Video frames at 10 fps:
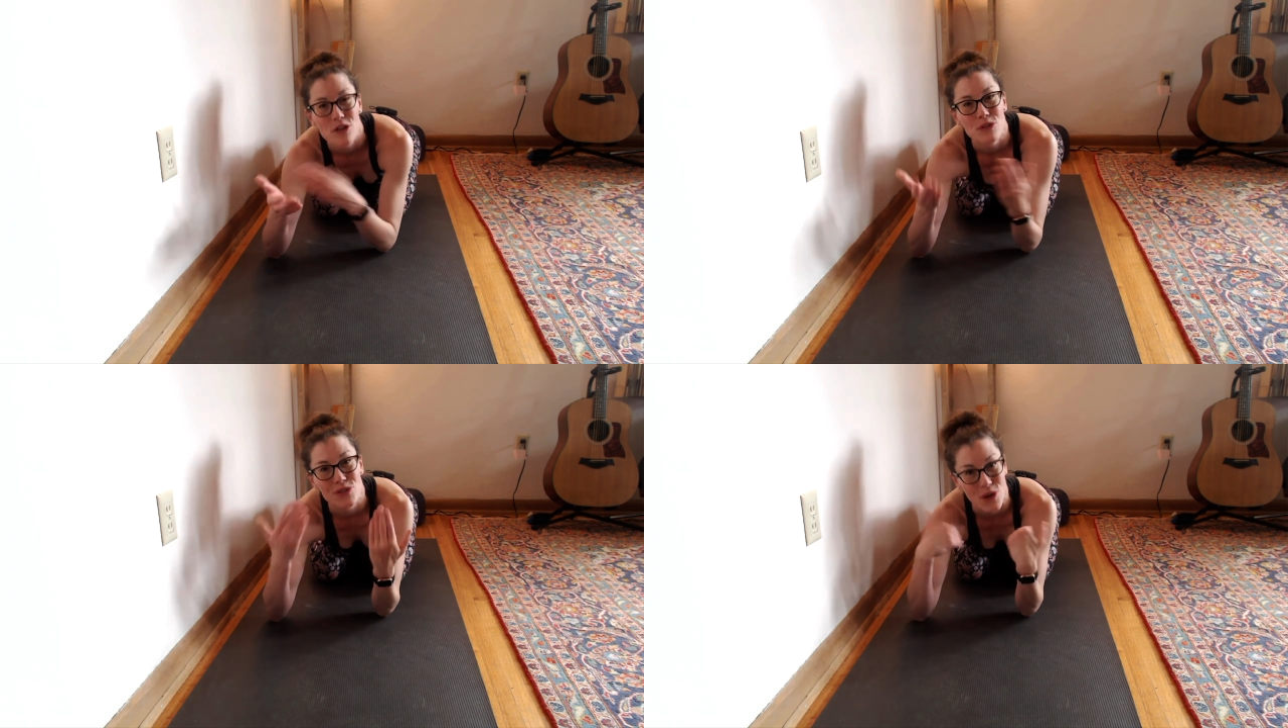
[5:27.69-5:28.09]

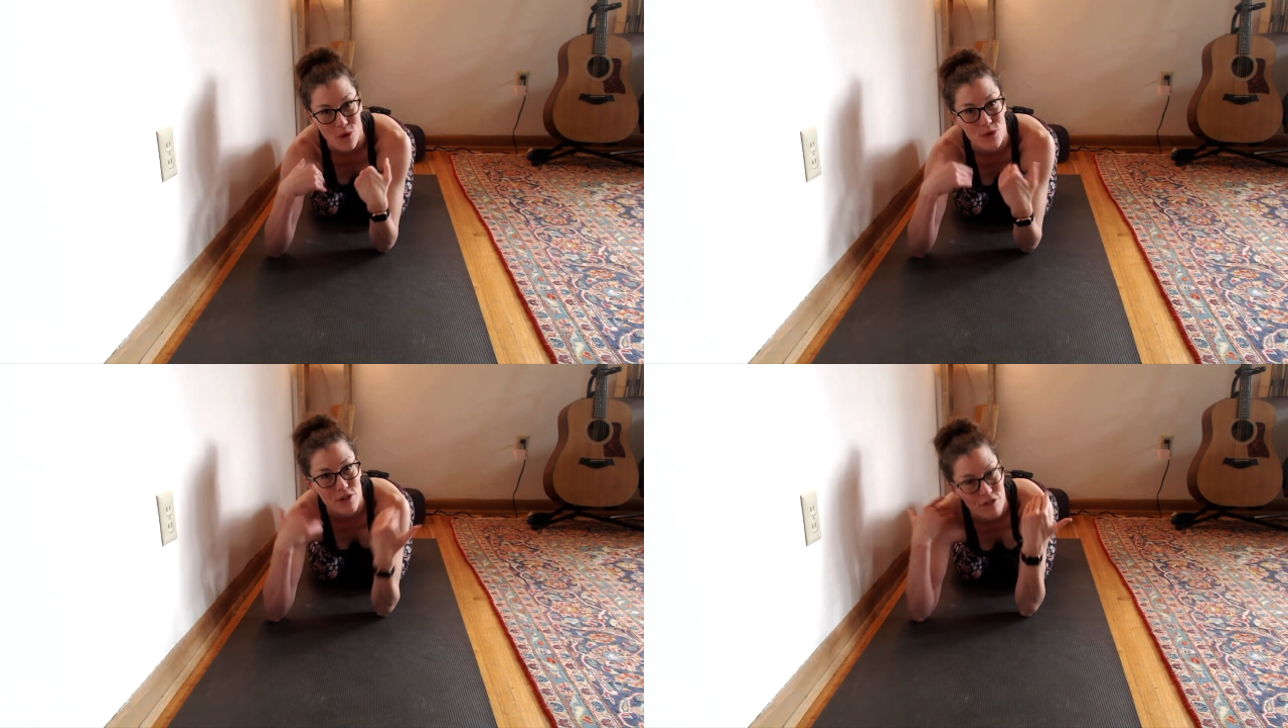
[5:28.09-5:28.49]

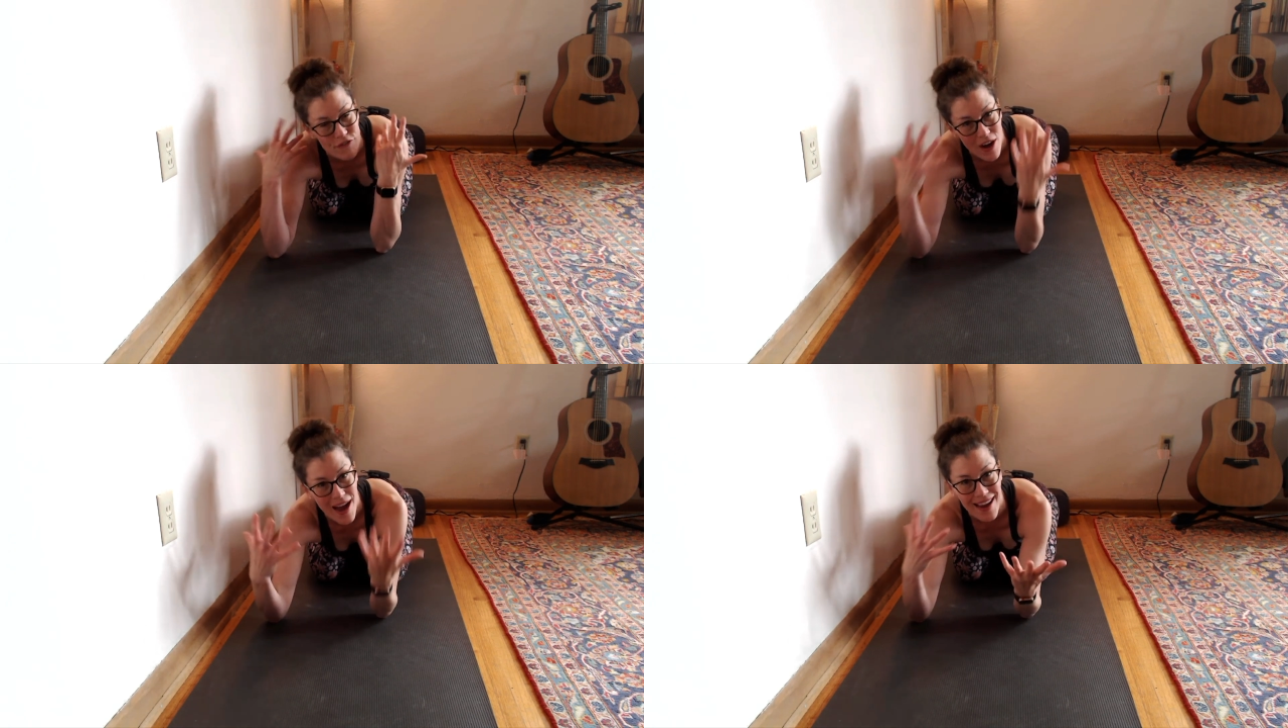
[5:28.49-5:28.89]
So to
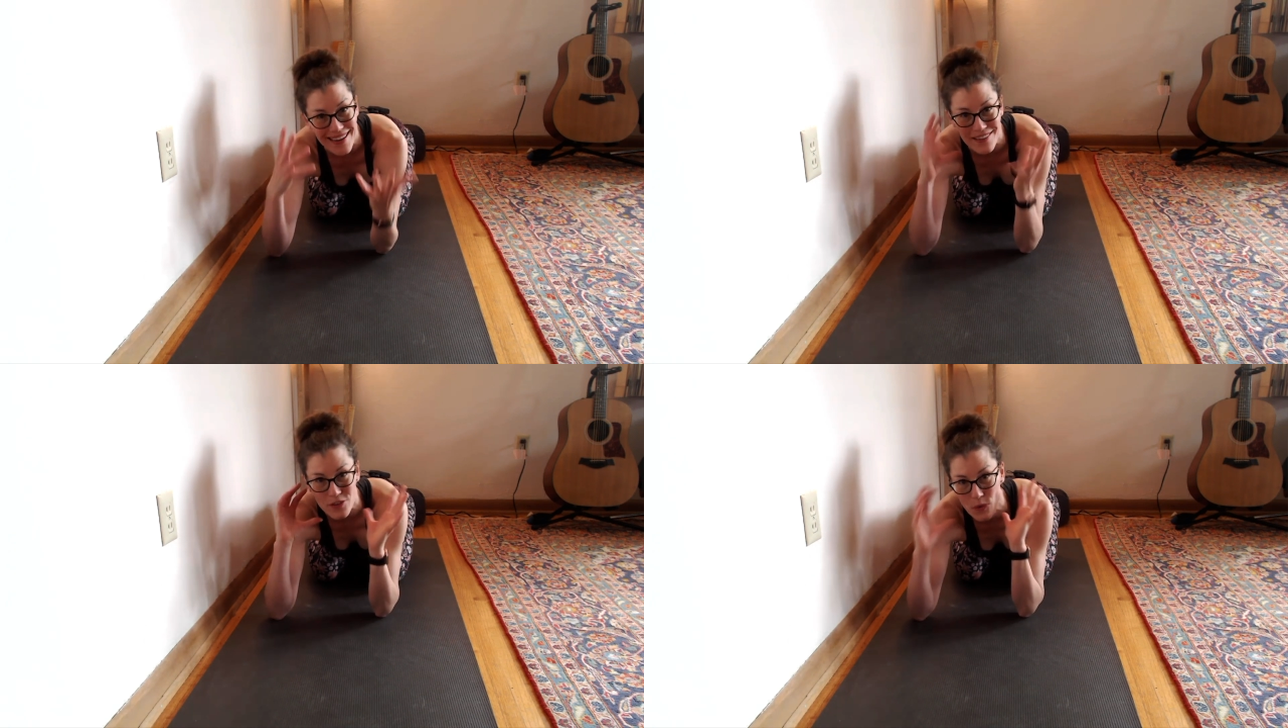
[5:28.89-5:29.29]

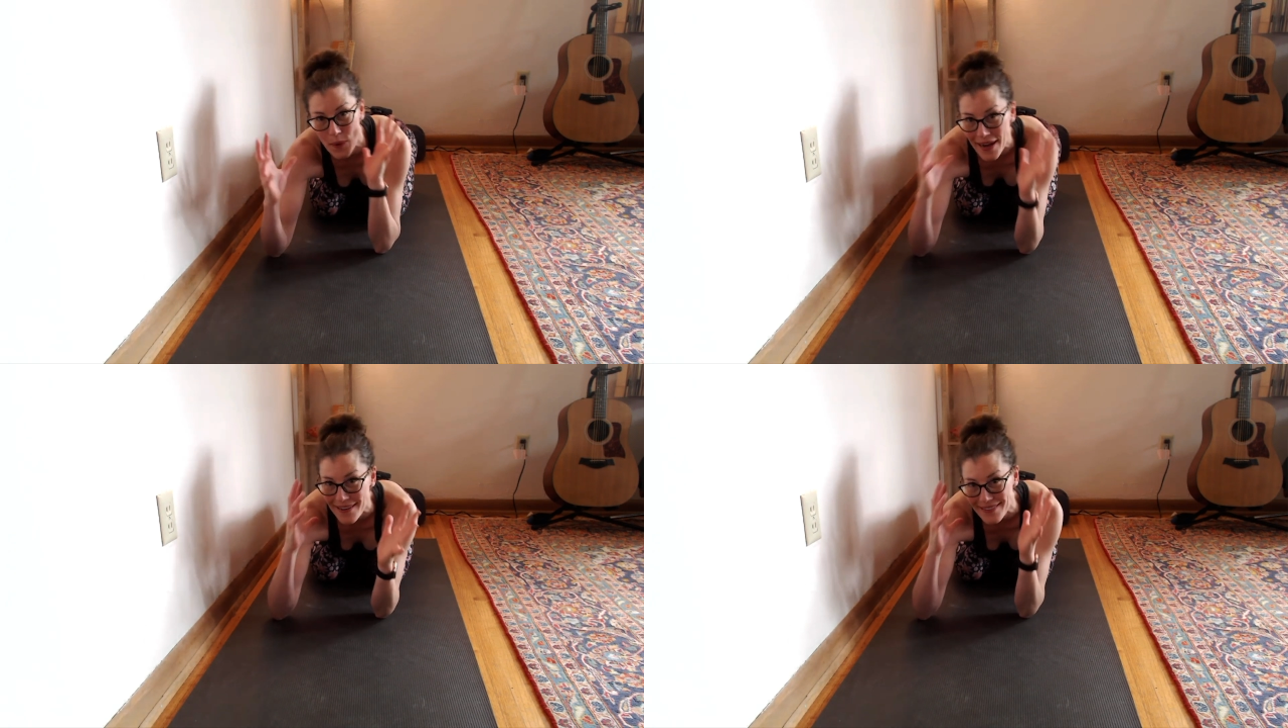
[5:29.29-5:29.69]
find the
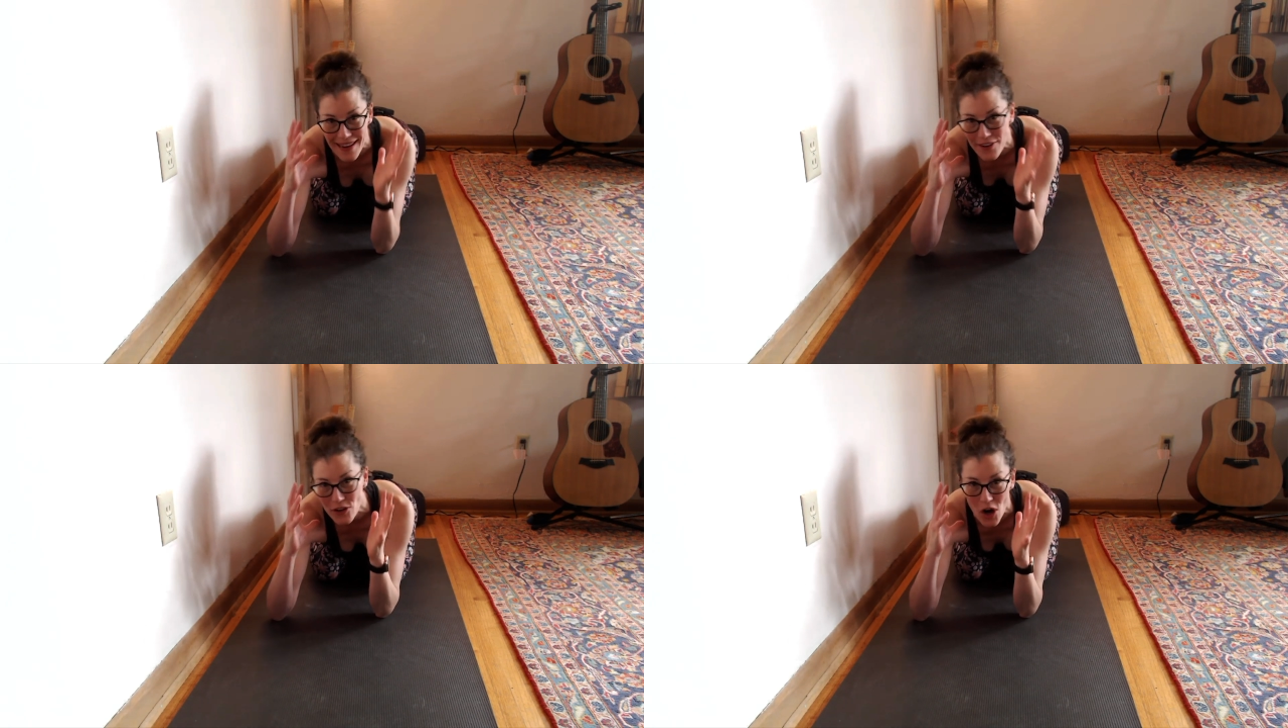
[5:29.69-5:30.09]
way to
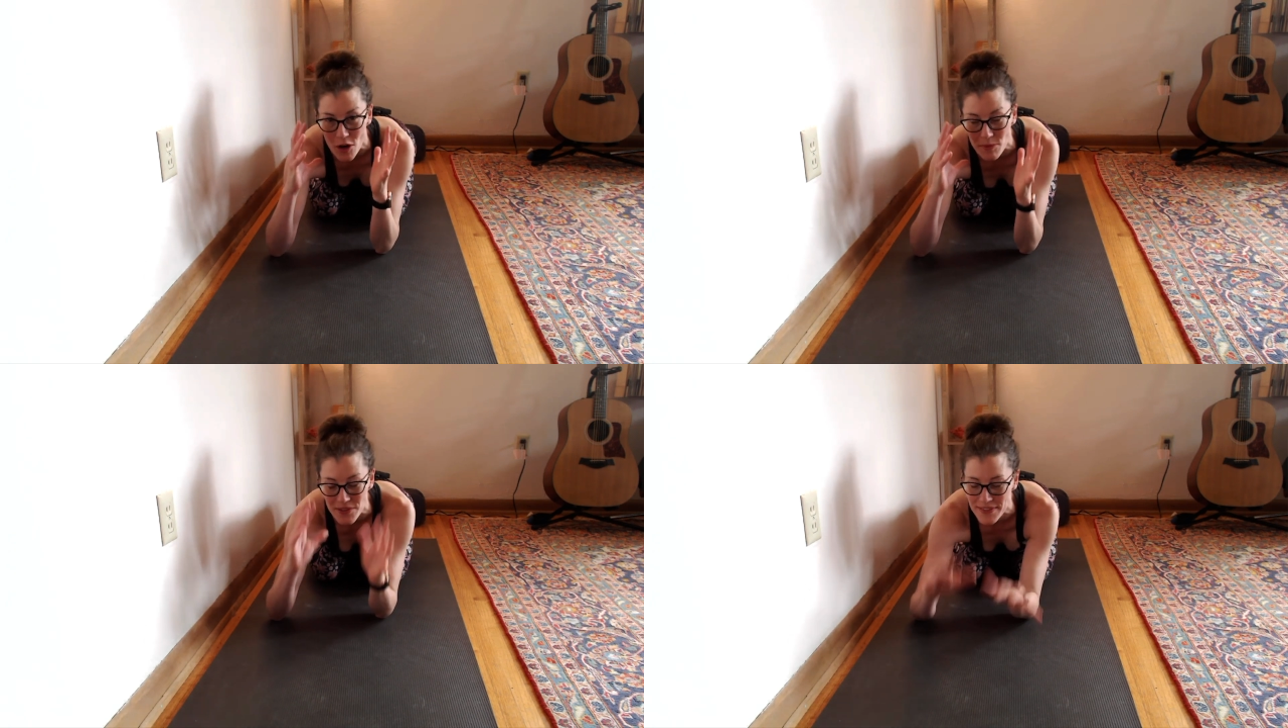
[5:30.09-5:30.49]
set your
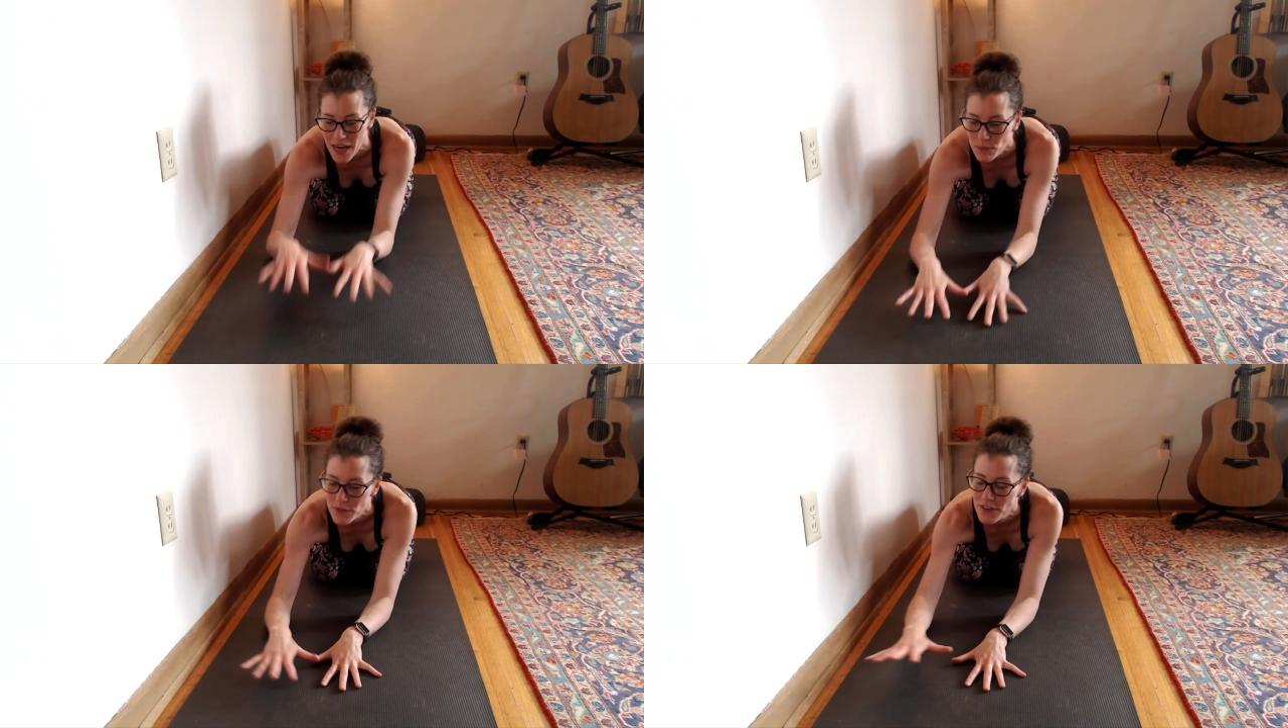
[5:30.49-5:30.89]
arms in
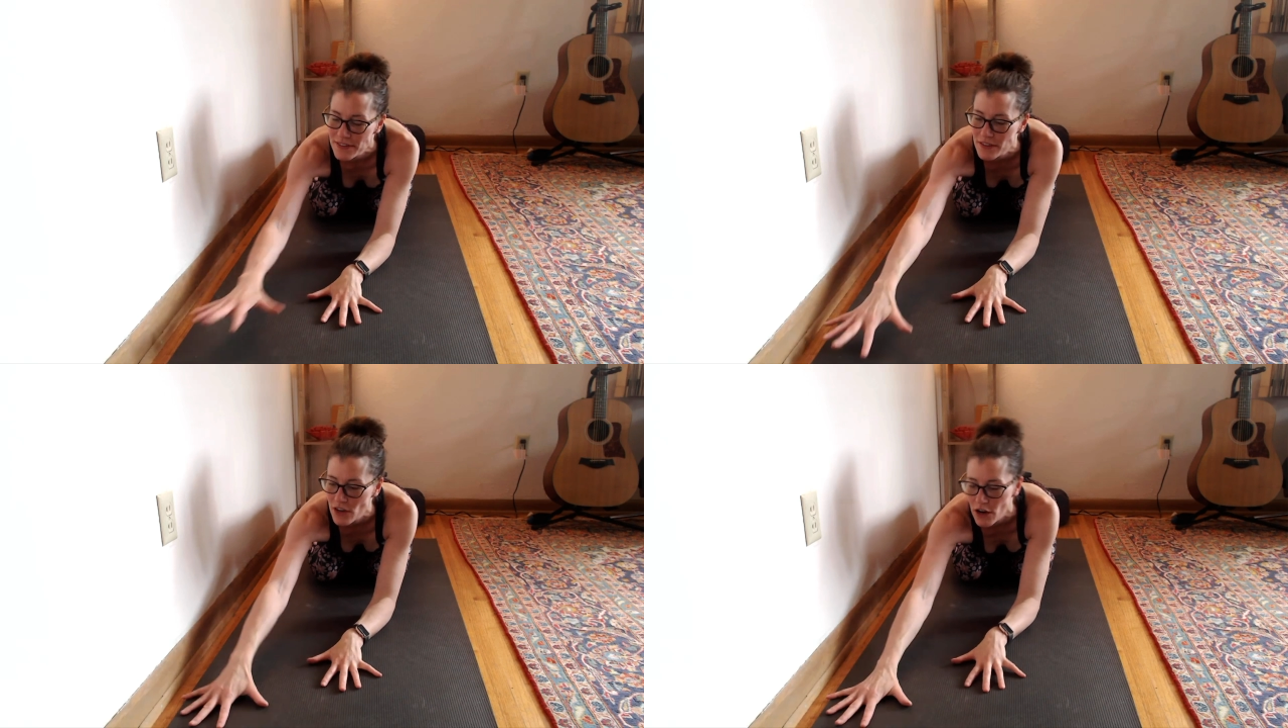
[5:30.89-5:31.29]
downward
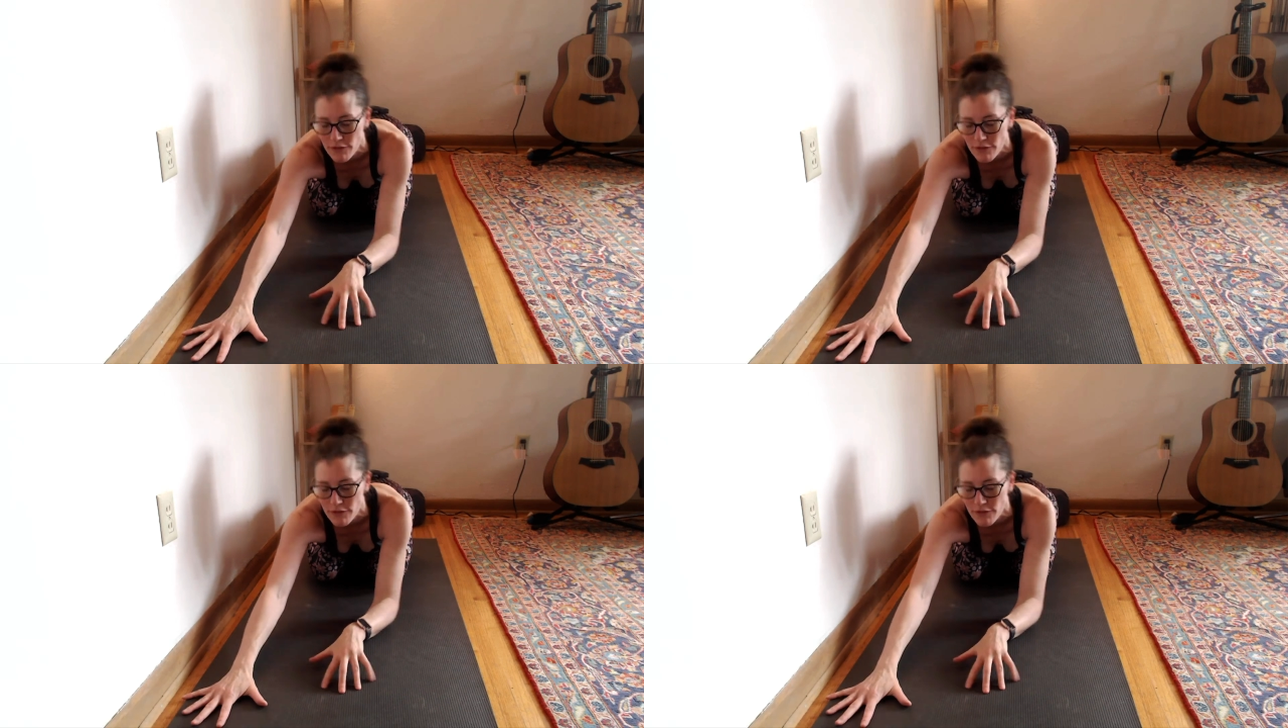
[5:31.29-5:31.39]
facing dog,